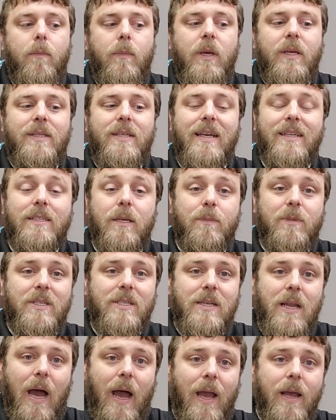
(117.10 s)
It takes up to
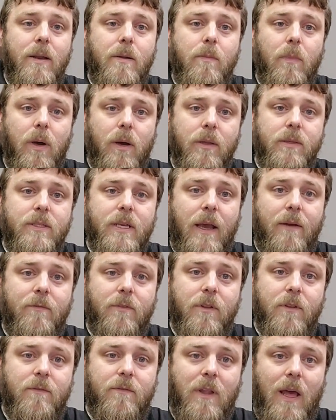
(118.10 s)
9 months after
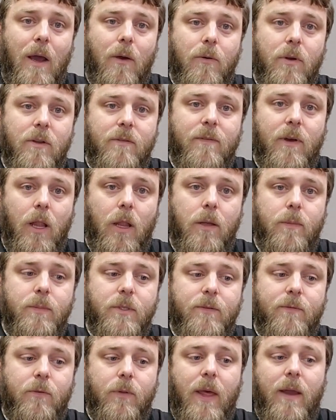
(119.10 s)
the flower develops
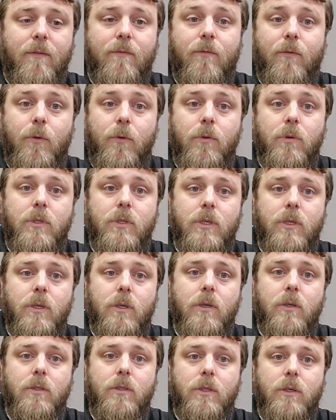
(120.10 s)
for that fruit
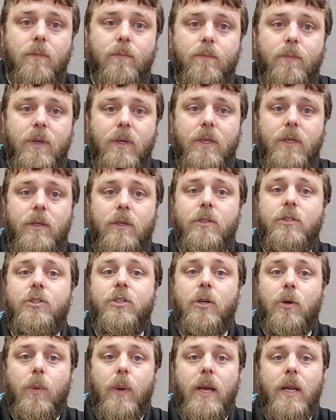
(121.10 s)
to be
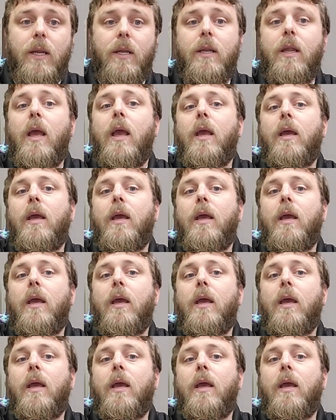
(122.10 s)
generated